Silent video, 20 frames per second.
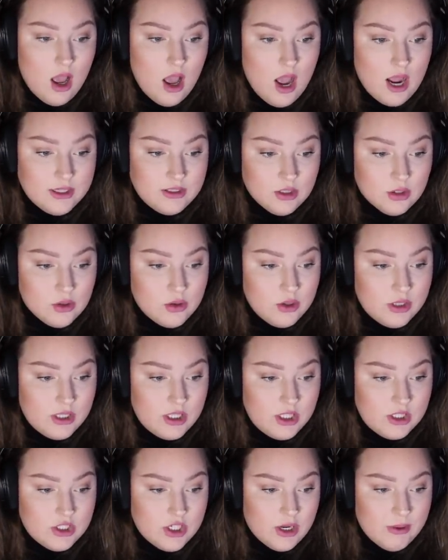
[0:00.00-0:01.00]
I don't go to
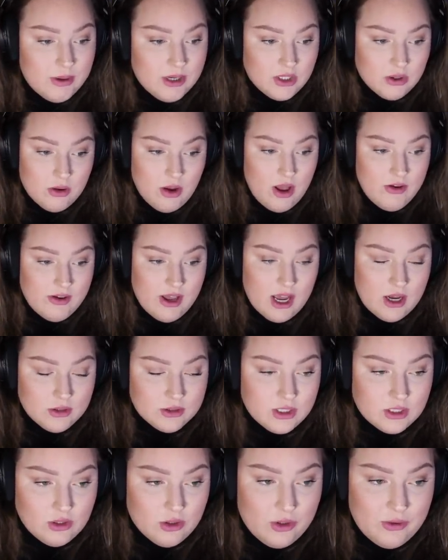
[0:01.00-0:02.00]
the gym. I don't have a
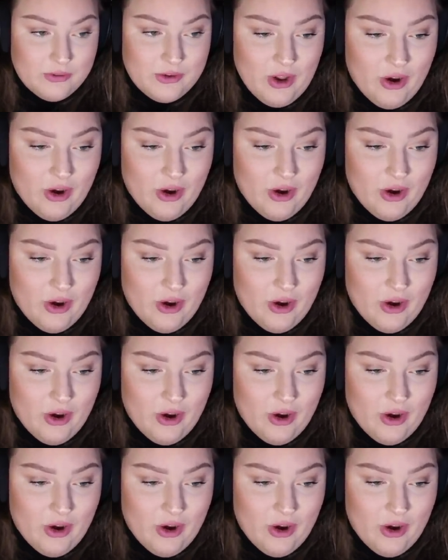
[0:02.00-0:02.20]
house. I don't have a